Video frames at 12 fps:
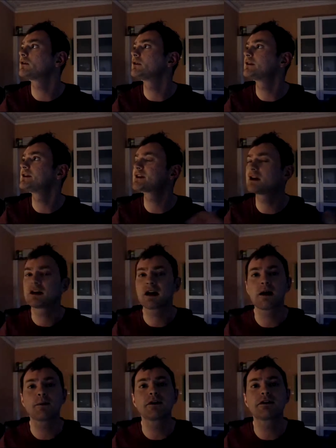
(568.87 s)
this kind of
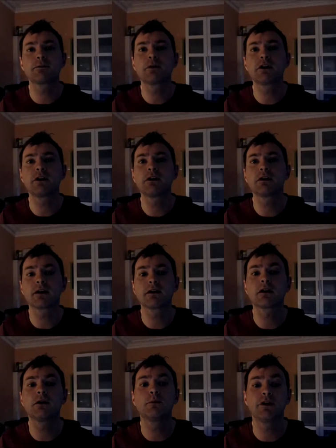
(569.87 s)
habit to be like the
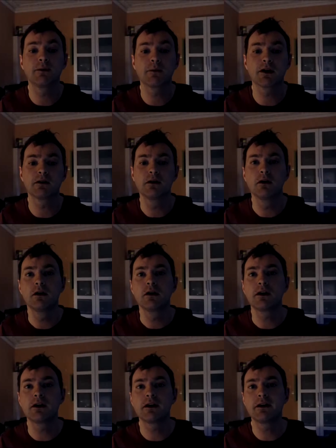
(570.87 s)
company man.
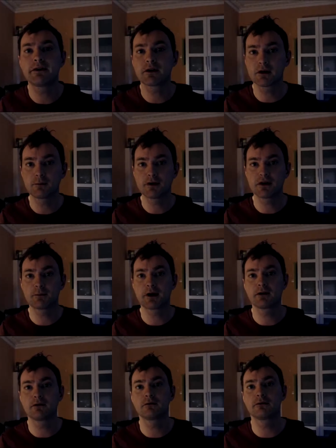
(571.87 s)
He is a company
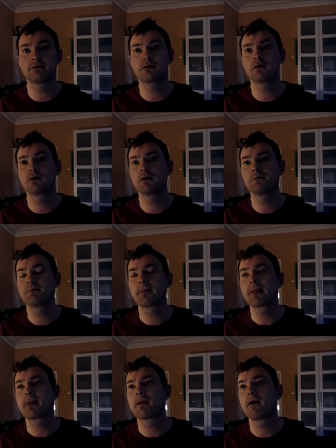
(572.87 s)
man for
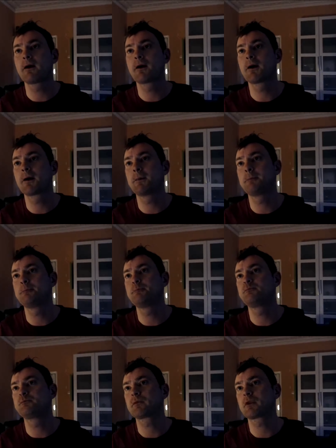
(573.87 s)
the
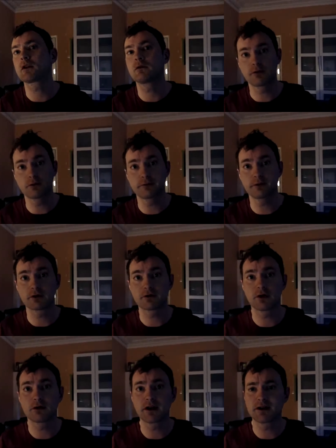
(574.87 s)

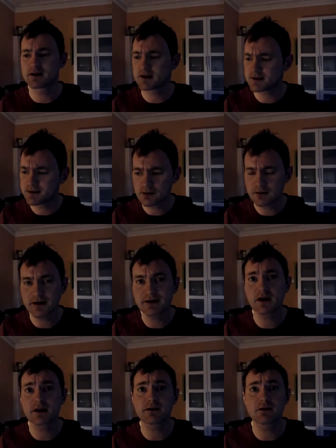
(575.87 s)
Kroenkes, and I saw
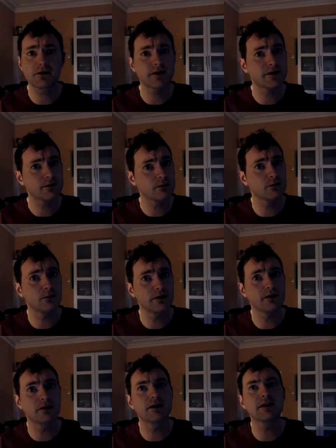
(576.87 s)
this with
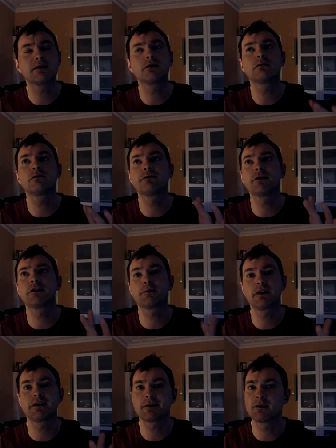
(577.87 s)
this first
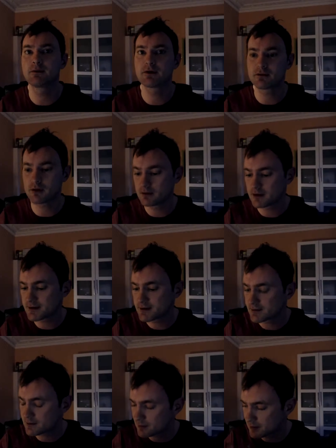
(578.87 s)
appeared to me with the Kroenke
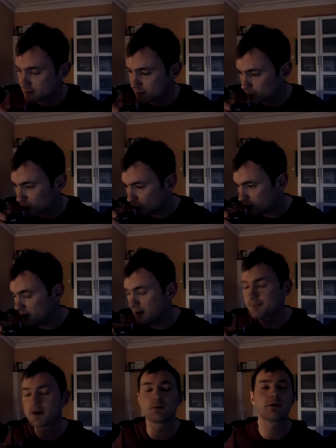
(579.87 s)
situation,
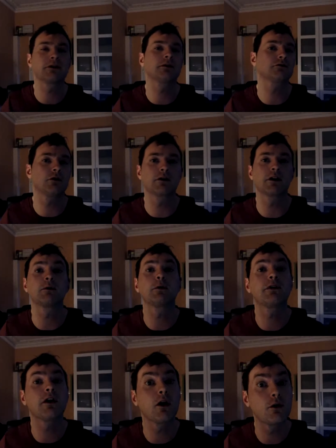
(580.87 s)
with
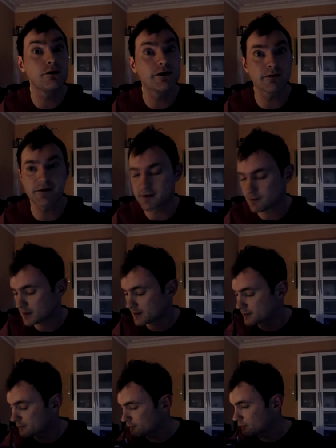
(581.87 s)
the Ozil
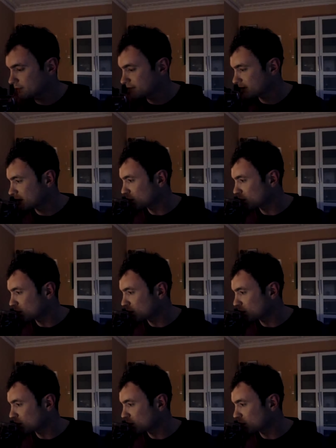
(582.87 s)
situation. One sec.